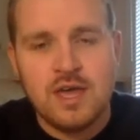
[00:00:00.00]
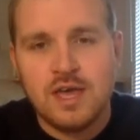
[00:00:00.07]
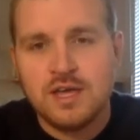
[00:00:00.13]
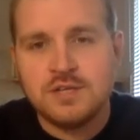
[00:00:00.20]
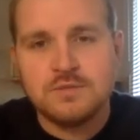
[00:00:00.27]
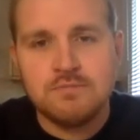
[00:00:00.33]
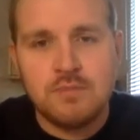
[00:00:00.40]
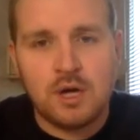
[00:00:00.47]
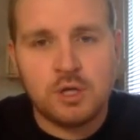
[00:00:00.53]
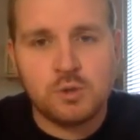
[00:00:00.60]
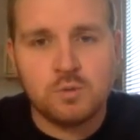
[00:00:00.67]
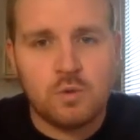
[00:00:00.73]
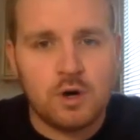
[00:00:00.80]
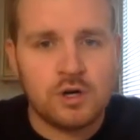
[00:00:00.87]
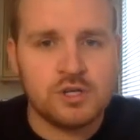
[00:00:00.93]
is much
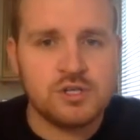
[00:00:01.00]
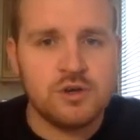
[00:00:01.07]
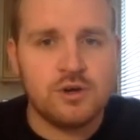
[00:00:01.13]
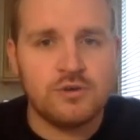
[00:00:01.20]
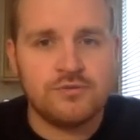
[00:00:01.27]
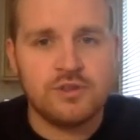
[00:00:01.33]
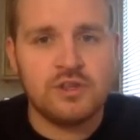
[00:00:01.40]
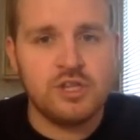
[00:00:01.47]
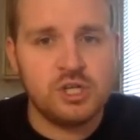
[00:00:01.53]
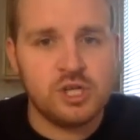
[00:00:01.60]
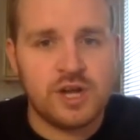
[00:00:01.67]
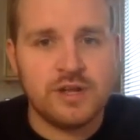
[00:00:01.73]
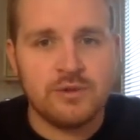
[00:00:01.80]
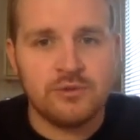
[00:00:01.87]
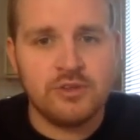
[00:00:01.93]
worse off than the
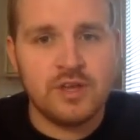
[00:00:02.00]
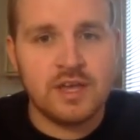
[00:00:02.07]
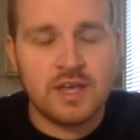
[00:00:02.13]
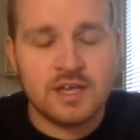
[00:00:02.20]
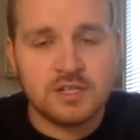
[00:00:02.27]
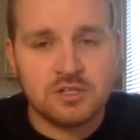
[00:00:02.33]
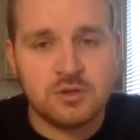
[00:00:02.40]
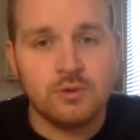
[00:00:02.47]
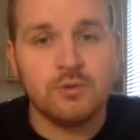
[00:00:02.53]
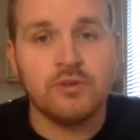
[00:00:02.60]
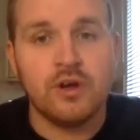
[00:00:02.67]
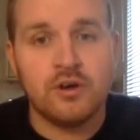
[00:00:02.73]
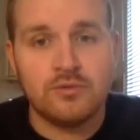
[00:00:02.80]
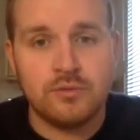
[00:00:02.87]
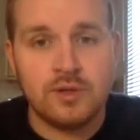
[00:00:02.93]
child that gets told
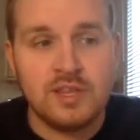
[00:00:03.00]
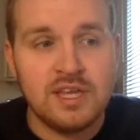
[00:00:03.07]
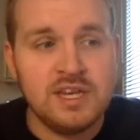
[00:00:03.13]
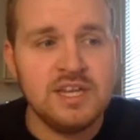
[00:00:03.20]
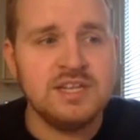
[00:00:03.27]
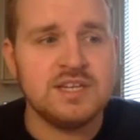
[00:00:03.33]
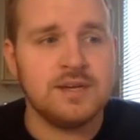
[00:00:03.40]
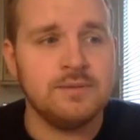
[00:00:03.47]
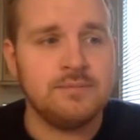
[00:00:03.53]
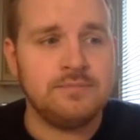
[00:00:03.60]
off when they need it.